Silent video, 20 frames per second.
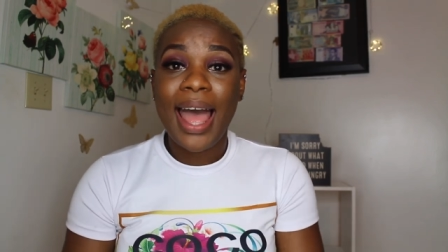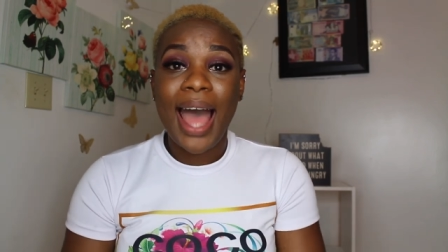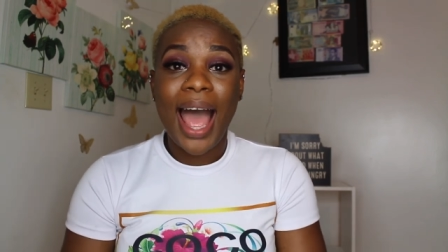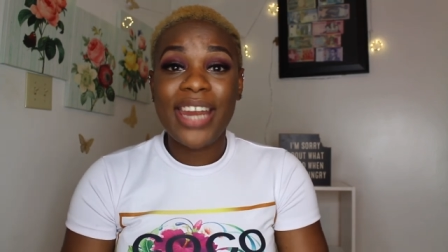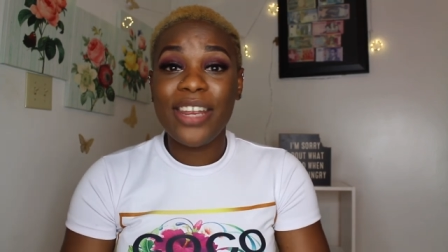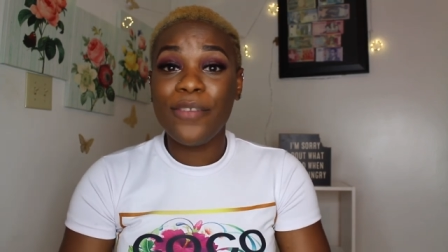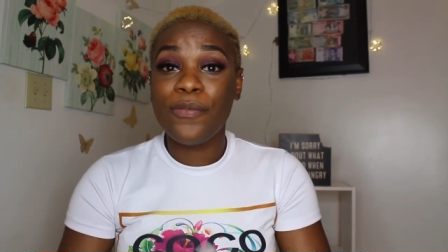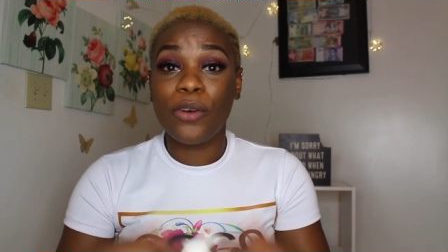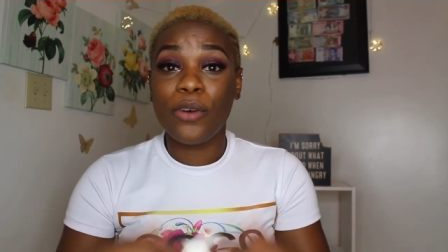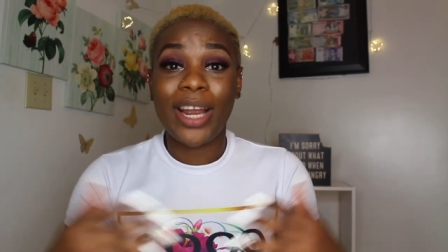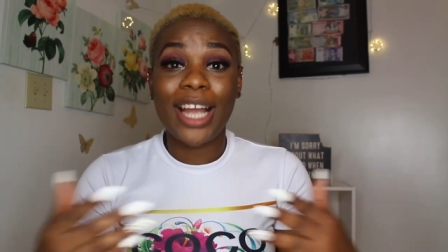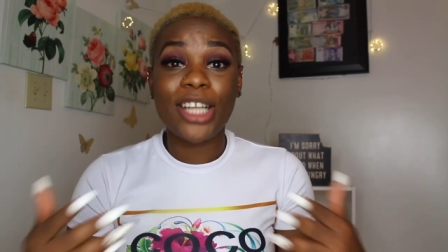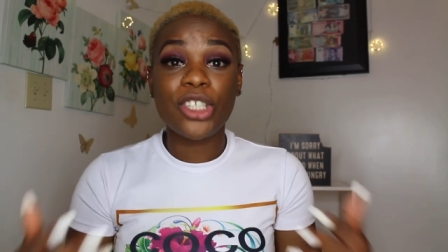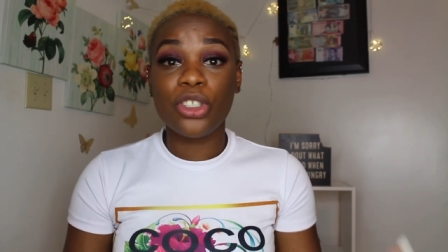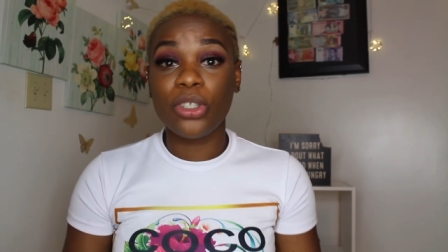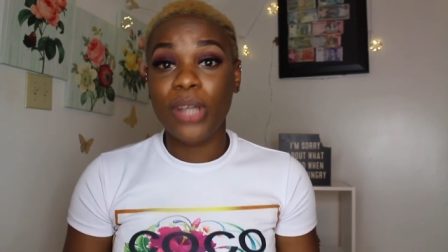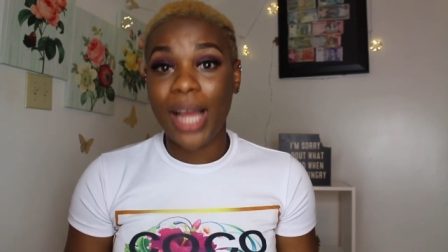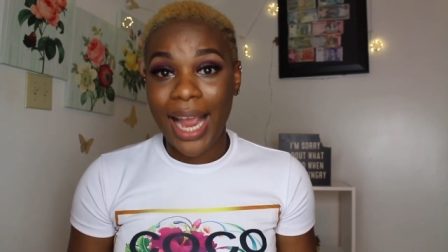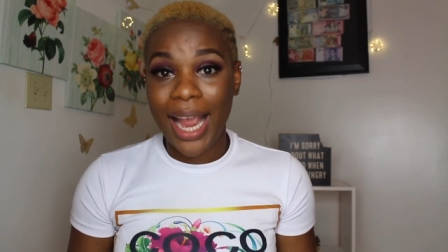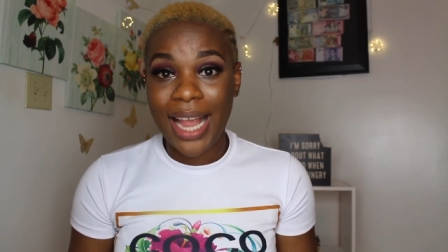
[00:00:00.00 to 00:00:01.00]
I didn't forget
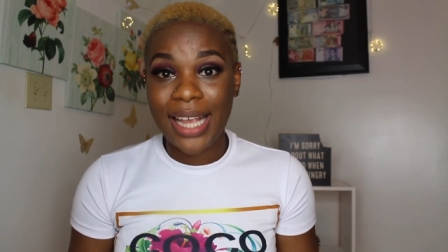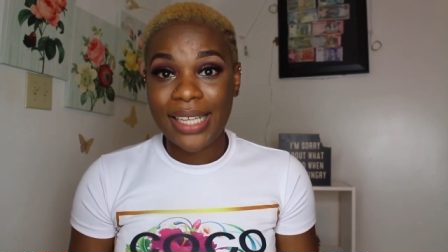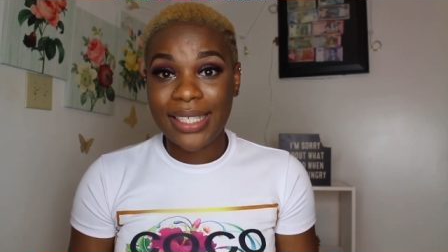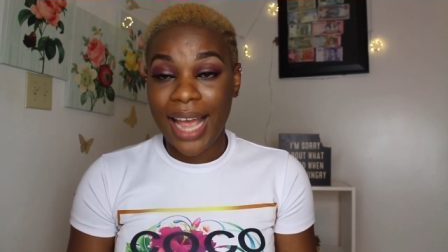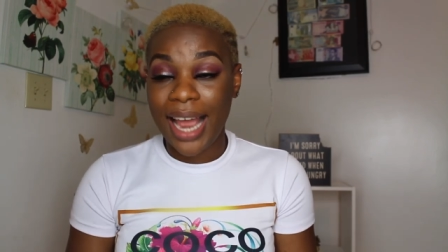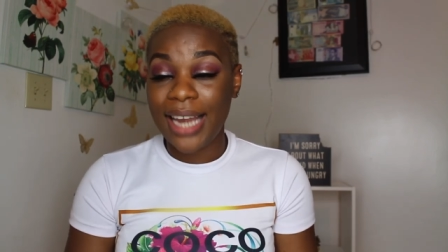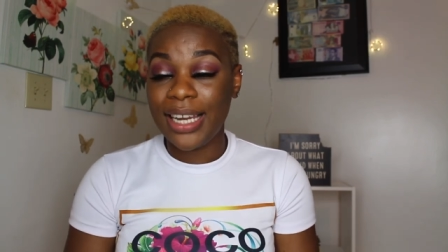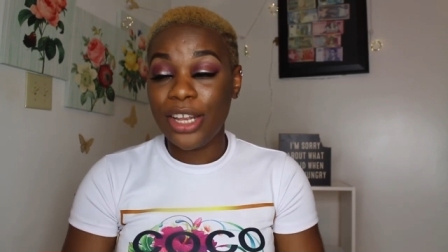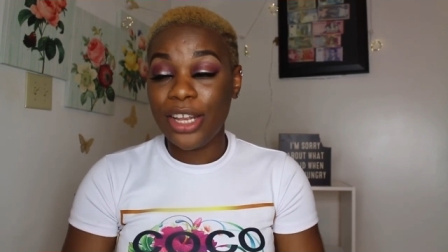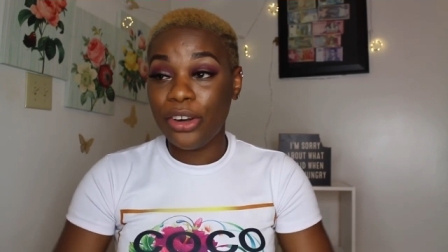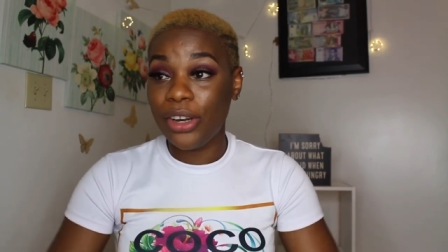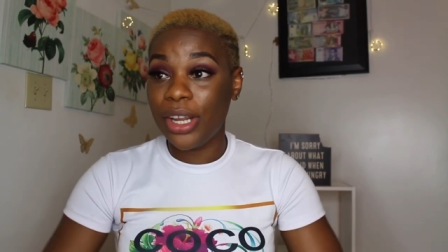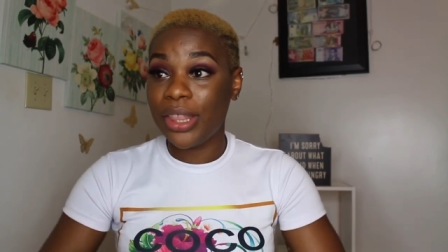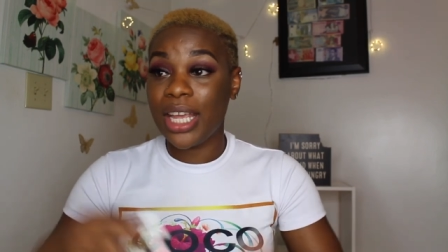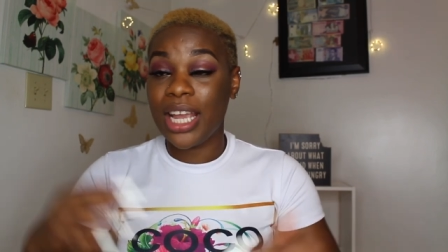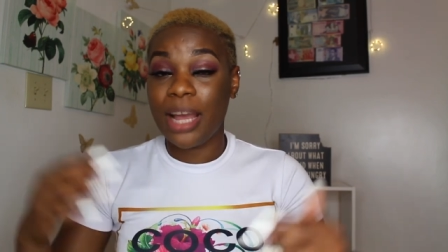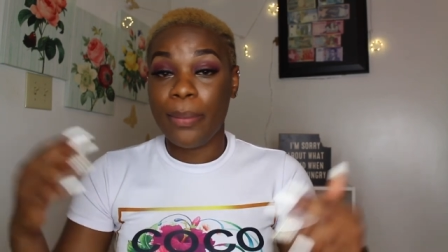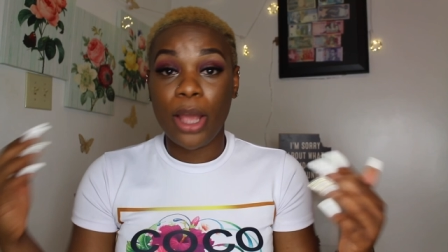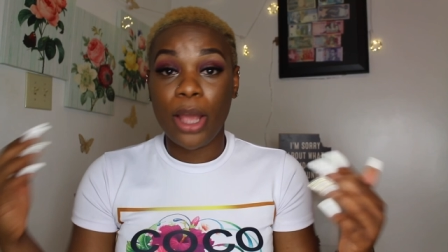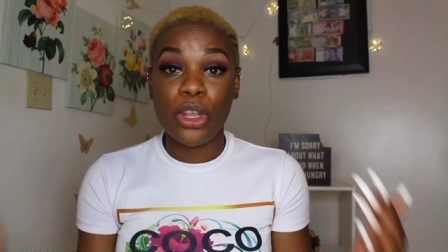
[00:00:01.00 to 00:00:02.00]
you guys. I literally
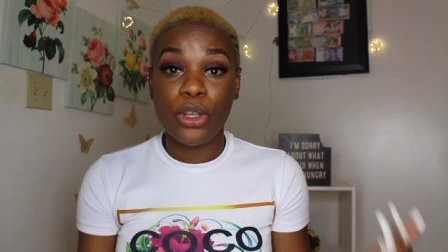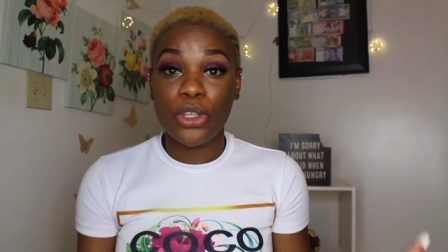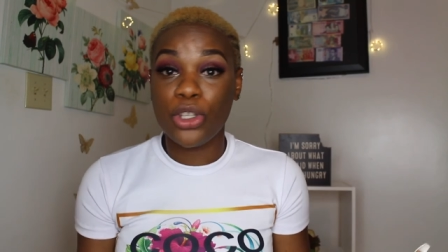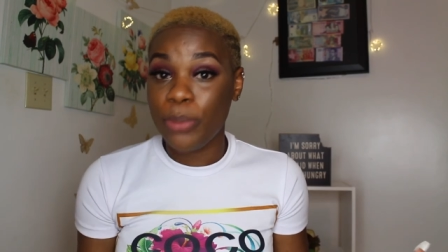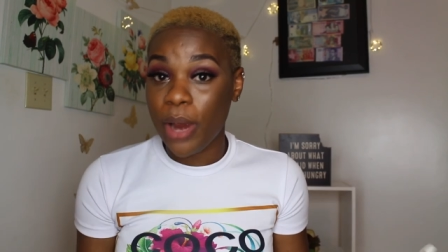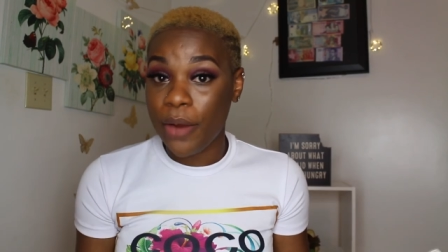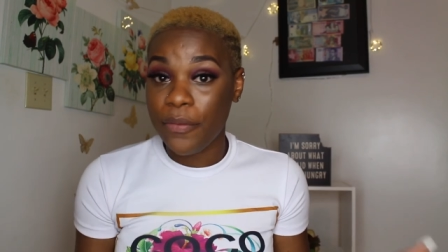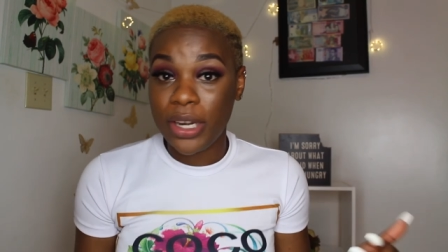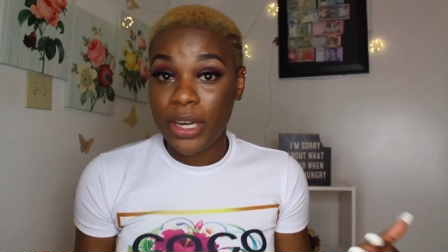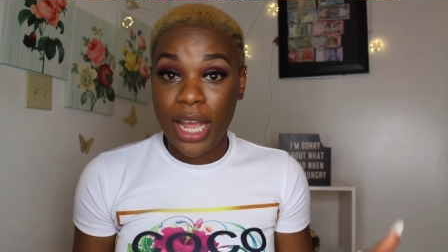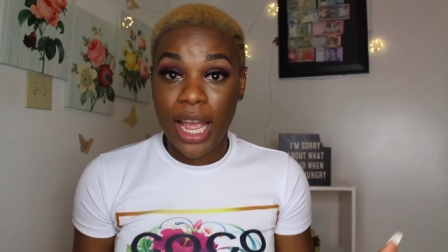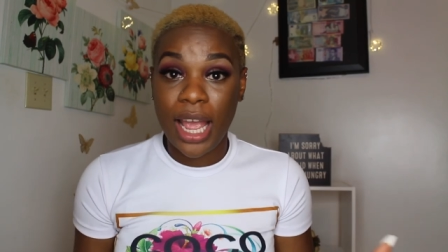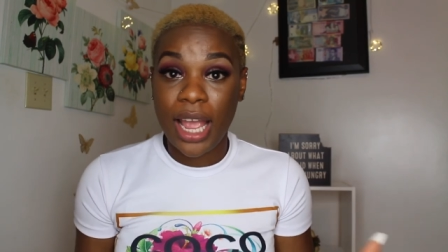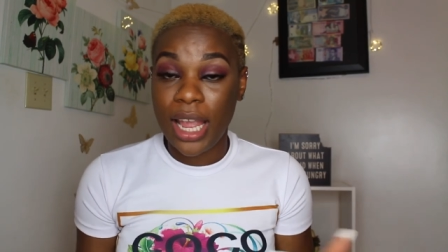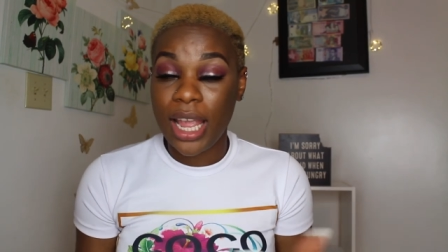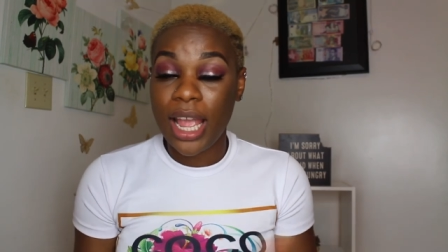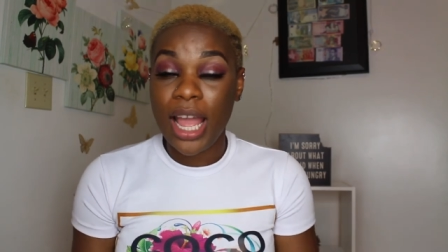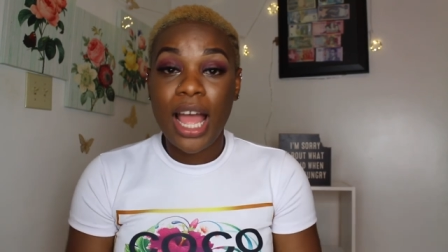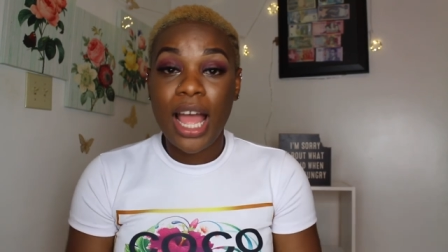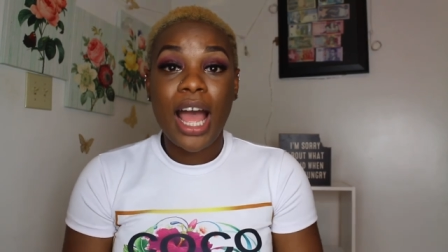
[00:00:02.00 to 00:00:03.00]
think about YouTube every
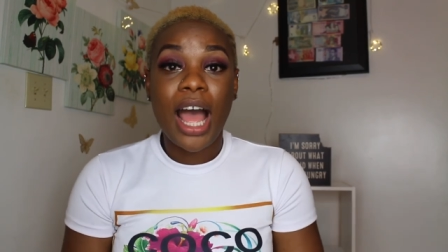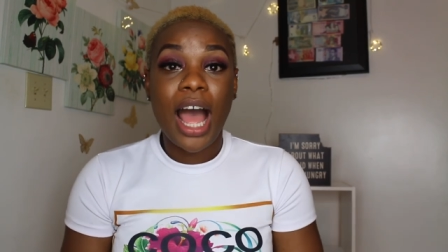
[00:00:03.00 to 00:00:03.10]
day.